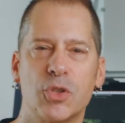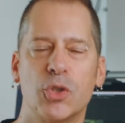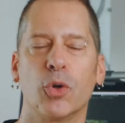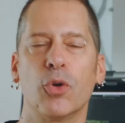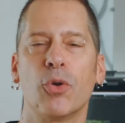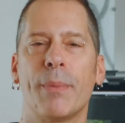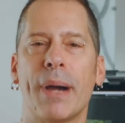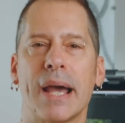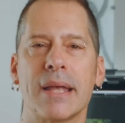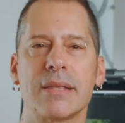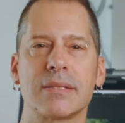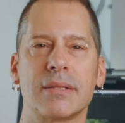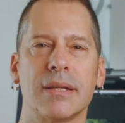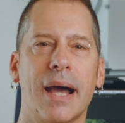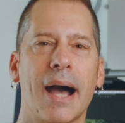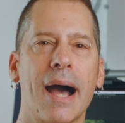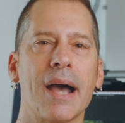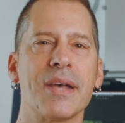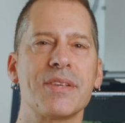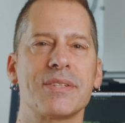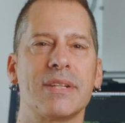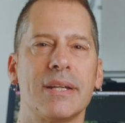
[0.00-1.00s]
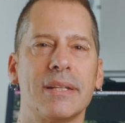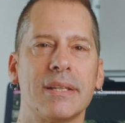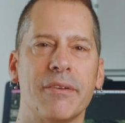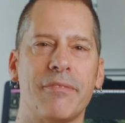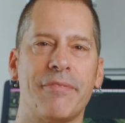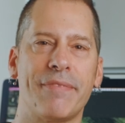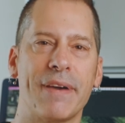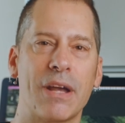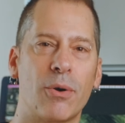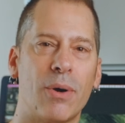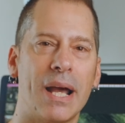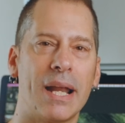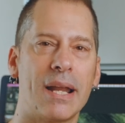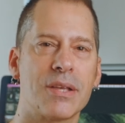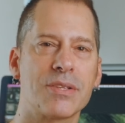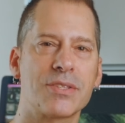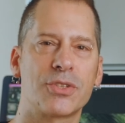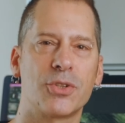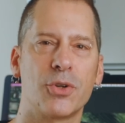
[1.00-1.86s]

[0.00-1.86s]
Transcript: Dolomites, Iceland and Faroe Islands.